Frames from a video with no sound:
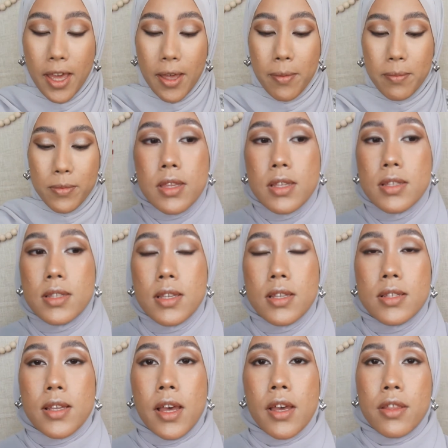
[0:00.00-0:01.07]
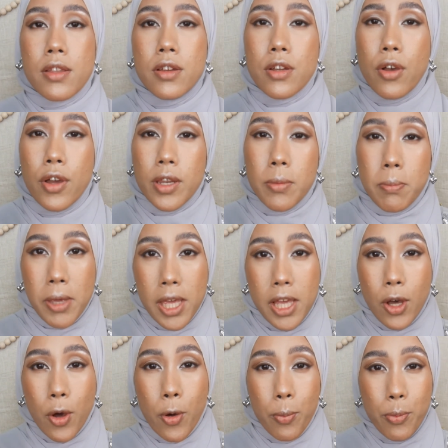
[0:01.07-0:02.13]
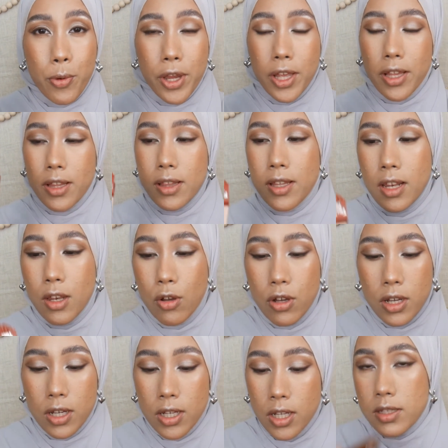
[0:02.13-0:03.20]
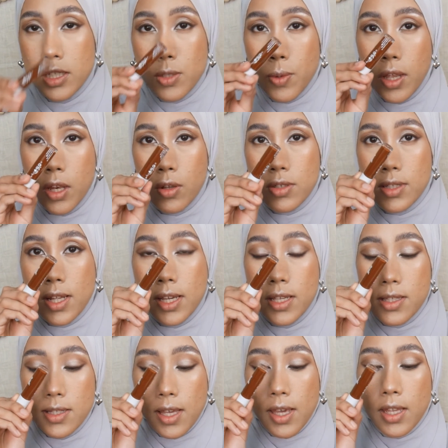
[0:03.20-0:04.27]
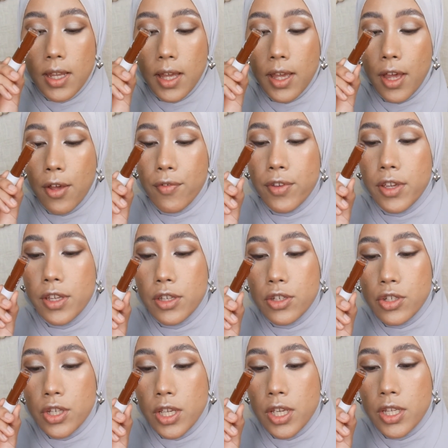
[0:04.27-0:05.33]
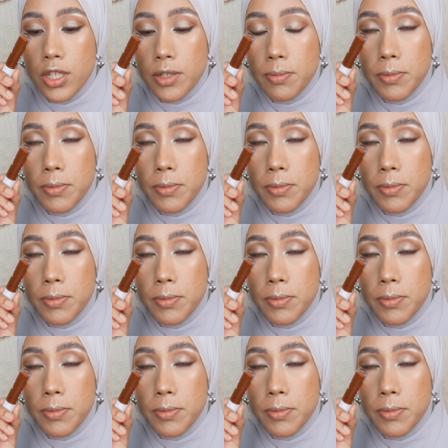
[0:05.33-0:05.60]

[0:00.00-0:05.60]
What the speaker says: Ham. This is either gonna make or break the look. This is what it looks like inside. I have it in the shade